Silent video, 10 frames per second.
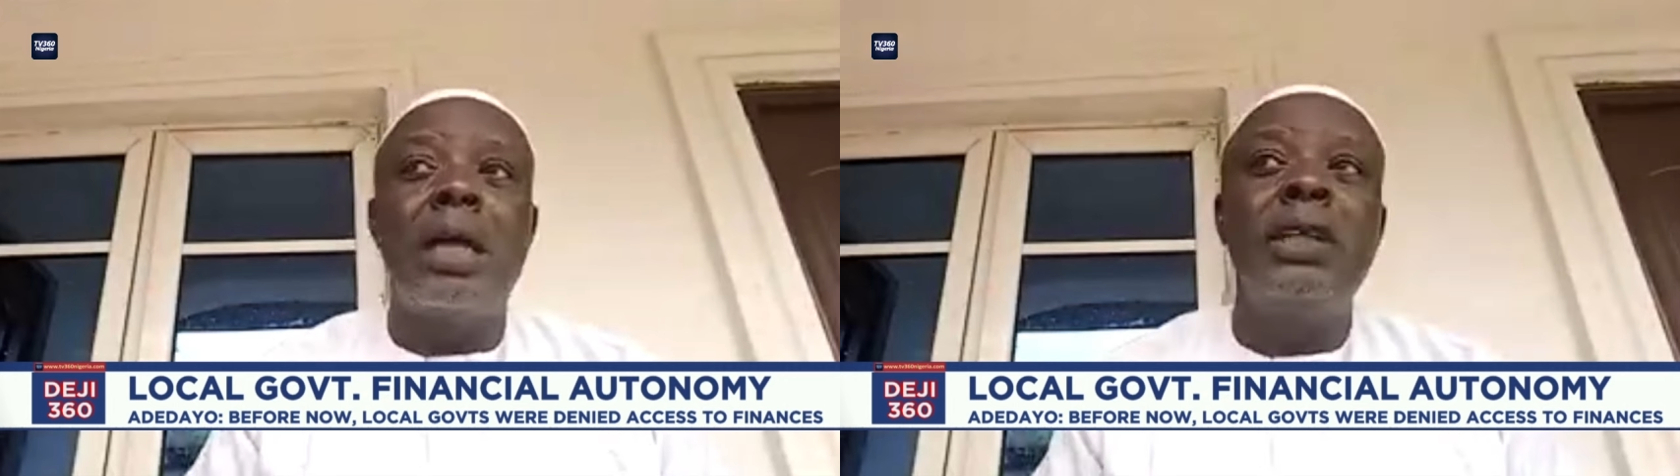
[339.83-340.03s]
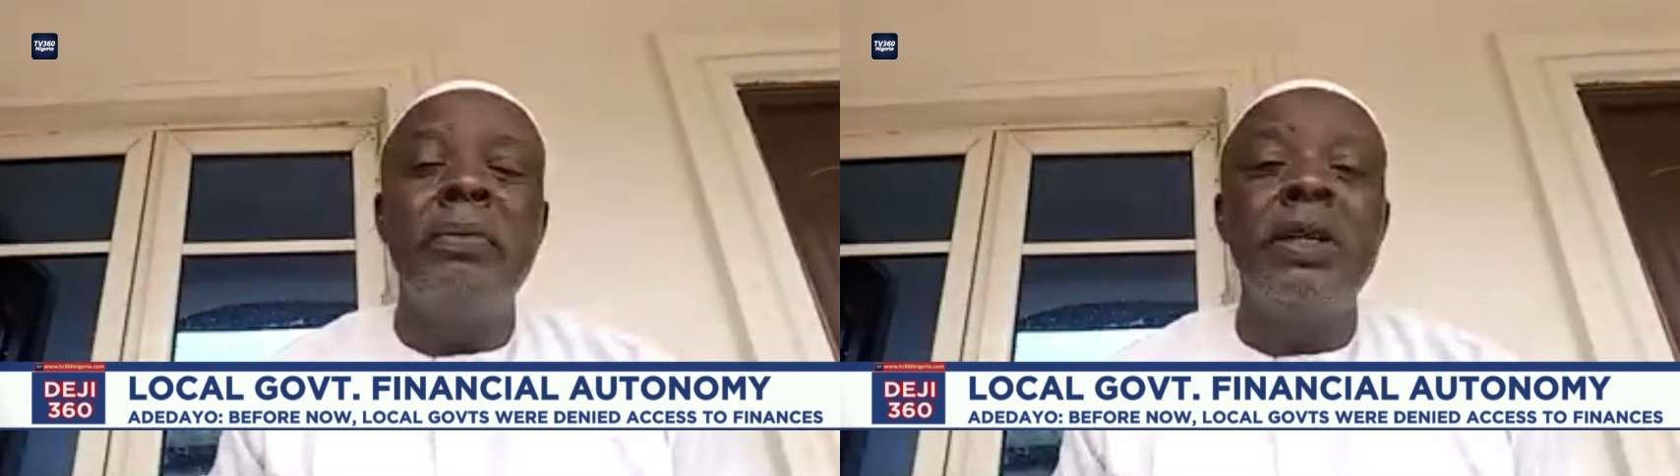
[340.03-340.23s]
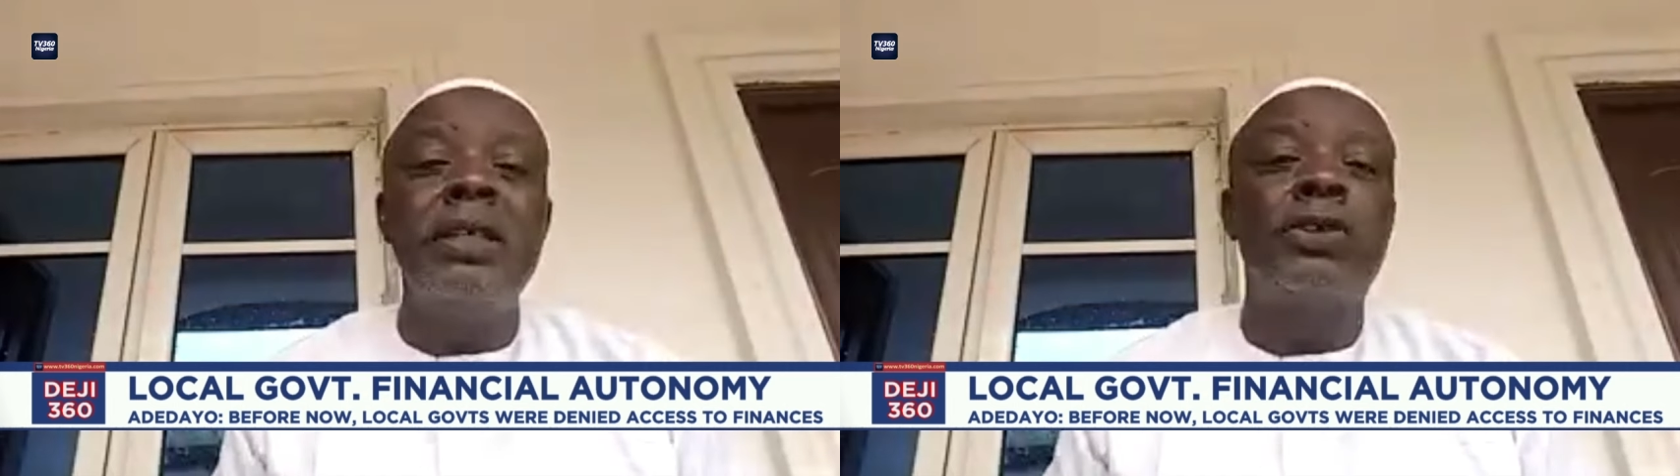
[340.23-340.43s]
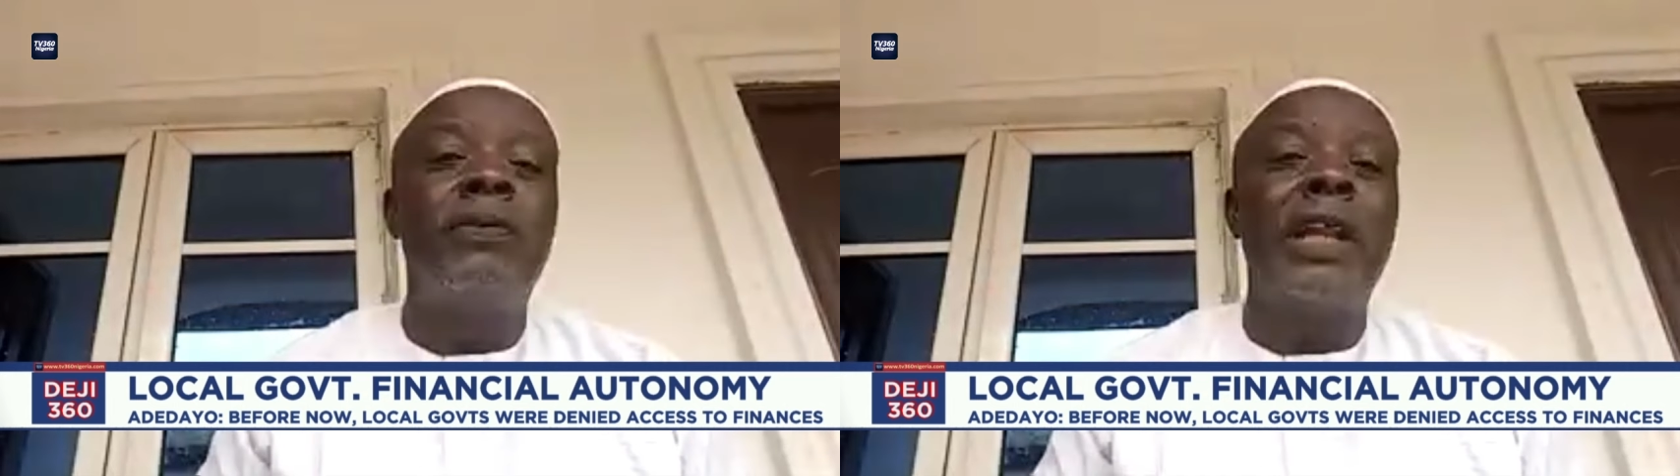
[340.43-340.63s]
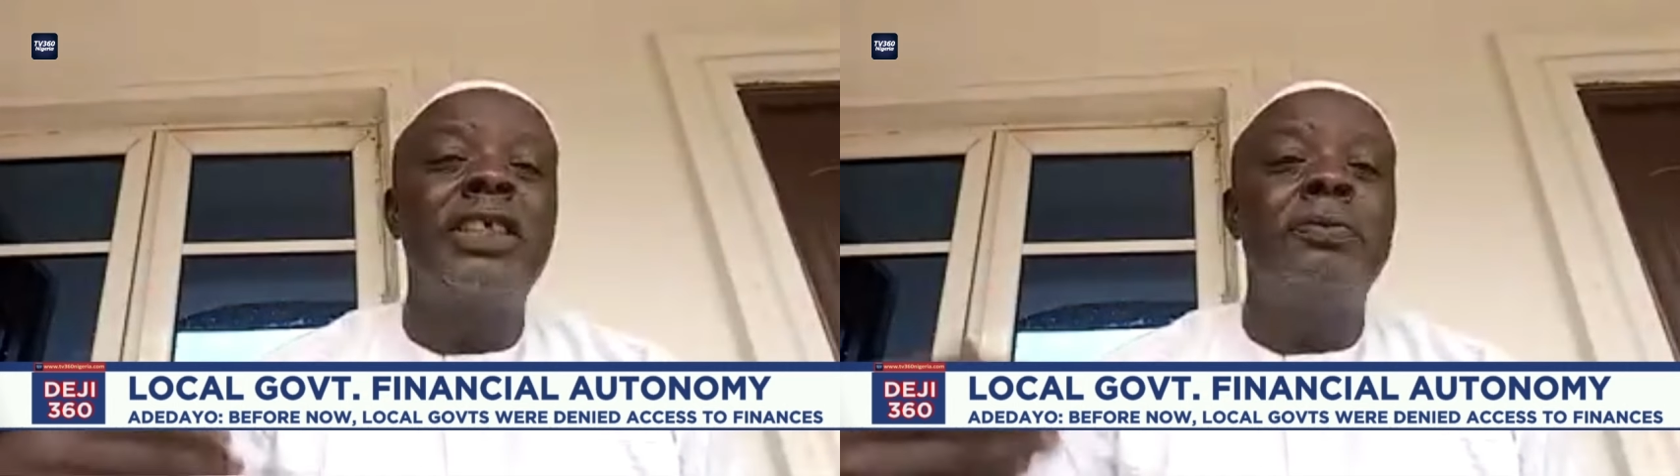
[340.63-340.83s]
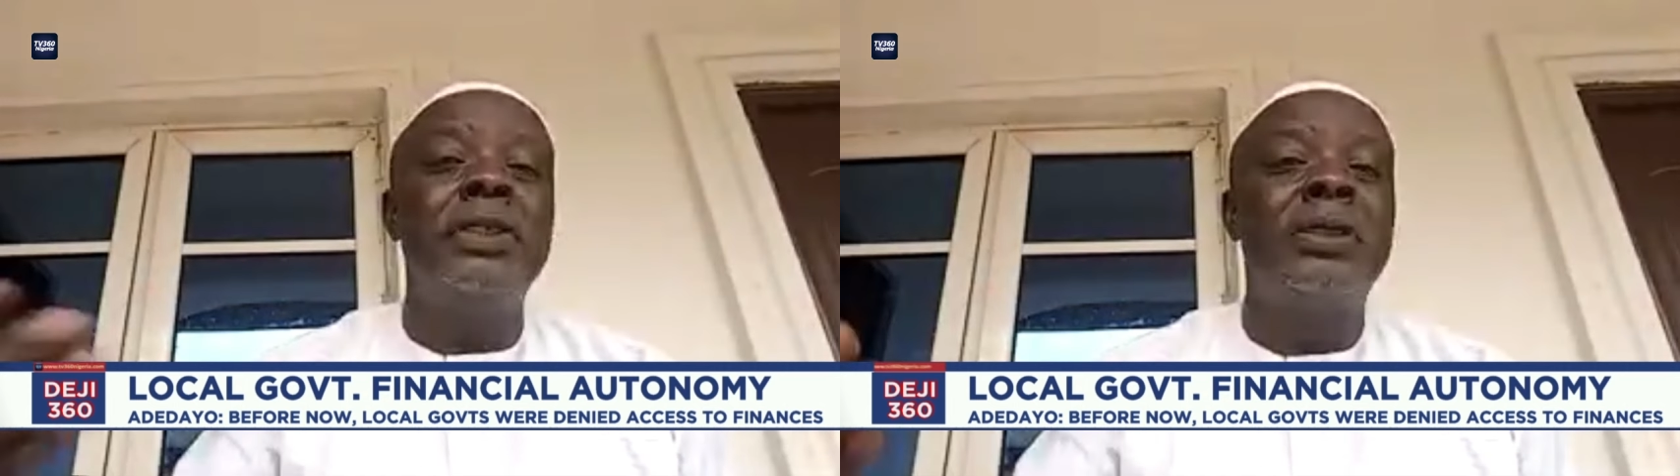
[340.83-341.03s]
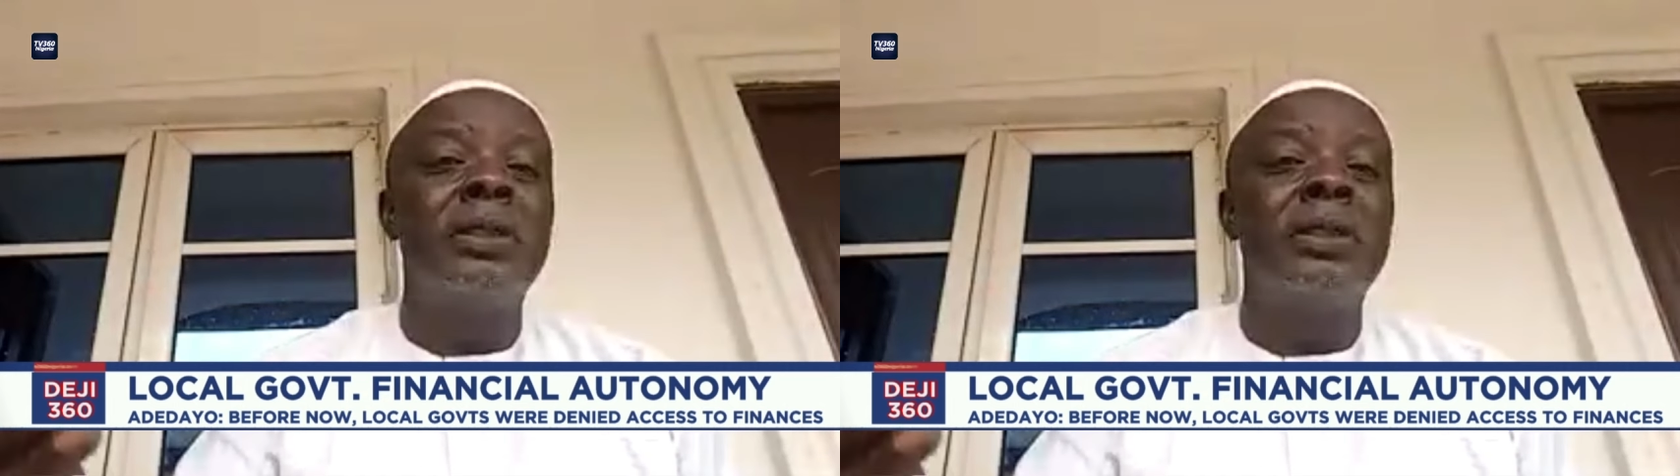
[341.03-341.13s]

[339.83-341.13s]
I said minutes of last